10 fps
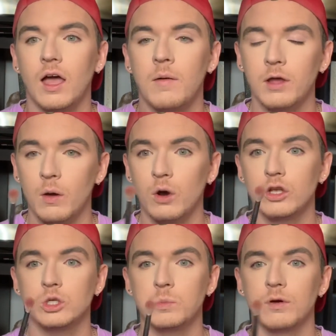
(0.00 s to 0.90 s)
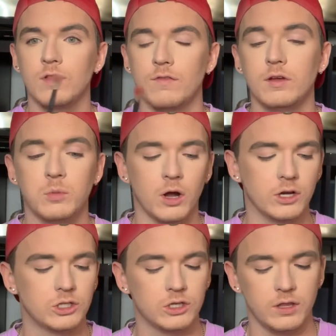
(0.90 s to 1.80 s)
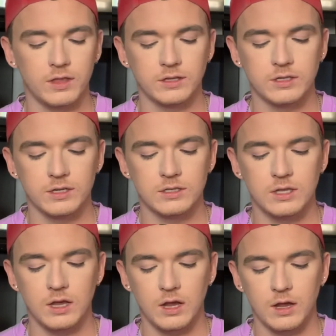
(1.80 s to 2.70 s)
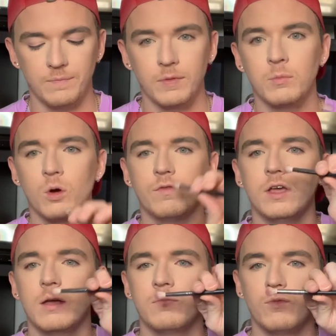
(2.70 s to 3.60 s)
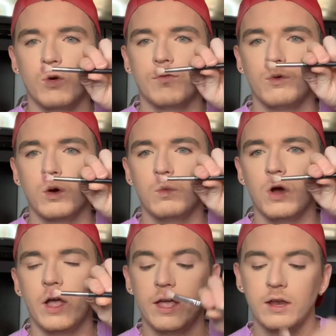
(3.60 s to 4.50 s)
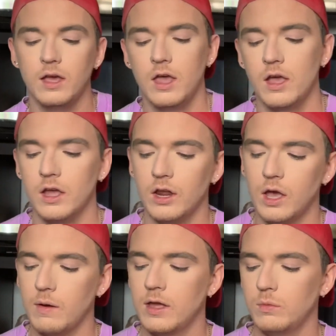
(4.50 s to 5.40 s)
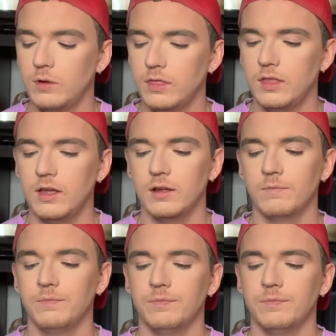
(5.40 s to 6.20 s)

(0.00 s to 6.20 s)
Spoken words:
I'm gonna go in on a super fluffy brush. This is the Morphe M441. Gonna go in with the